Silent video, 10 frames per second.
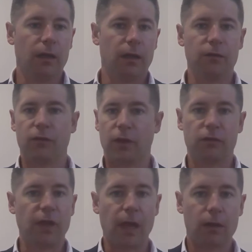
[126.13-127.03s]
is in
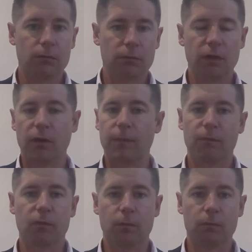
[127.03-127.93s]
town, they're up
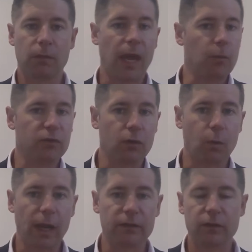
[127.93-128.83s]
from Hamilton or
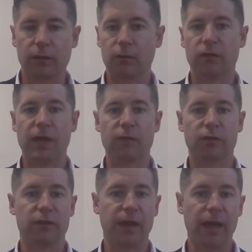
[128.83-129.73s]
Wellington, they're in town for
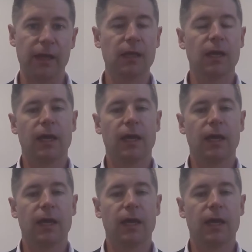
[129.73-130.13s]
the day,